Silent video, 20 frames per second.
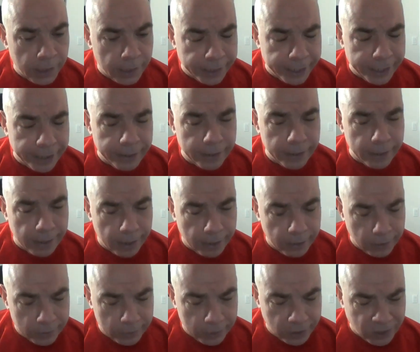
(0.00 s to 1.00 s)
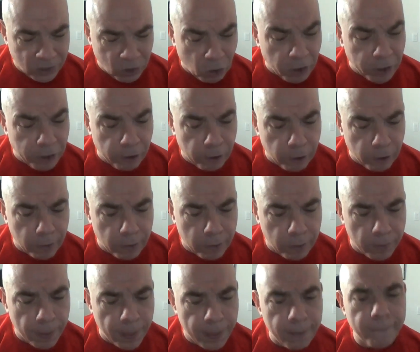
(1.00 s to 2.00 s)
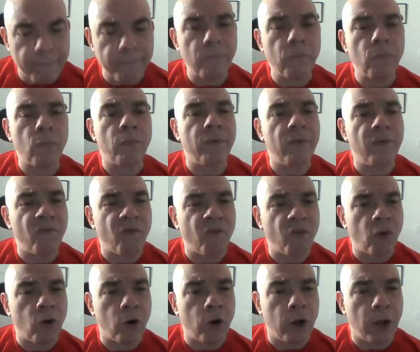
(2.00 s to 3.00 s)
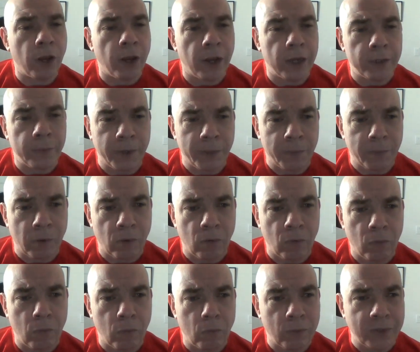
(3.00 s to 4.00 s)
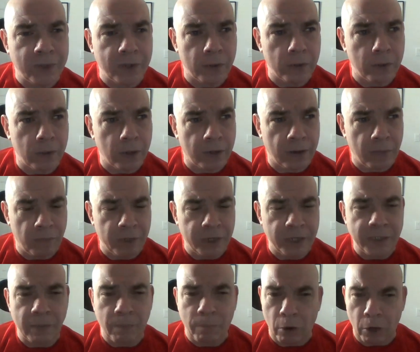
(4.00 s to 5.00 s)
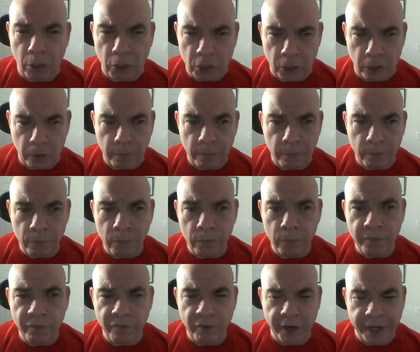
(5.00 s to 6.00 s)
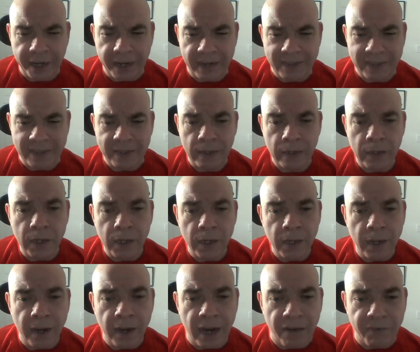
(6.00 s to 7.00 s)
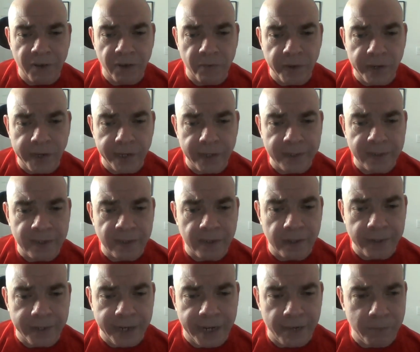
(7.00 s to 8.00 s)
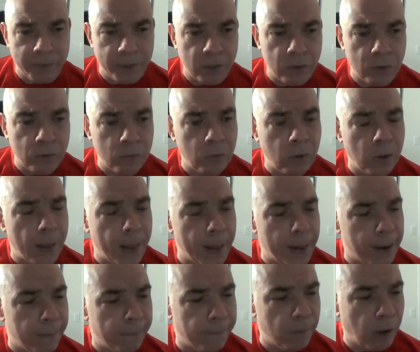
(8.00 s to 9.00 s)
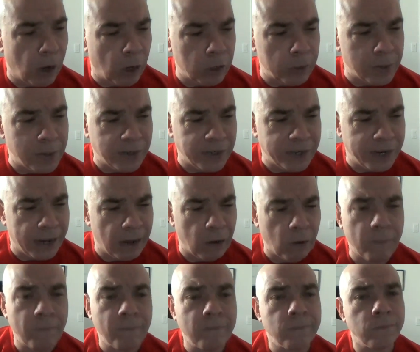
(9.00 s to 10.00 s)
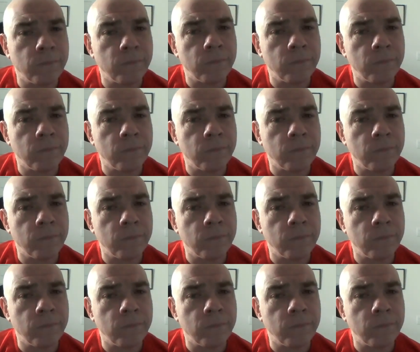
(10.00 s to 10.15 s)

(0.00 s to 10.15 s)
The Destroyer, for a lot of people, was a complete departure for Kiss. Having released the debut Harder Than Hell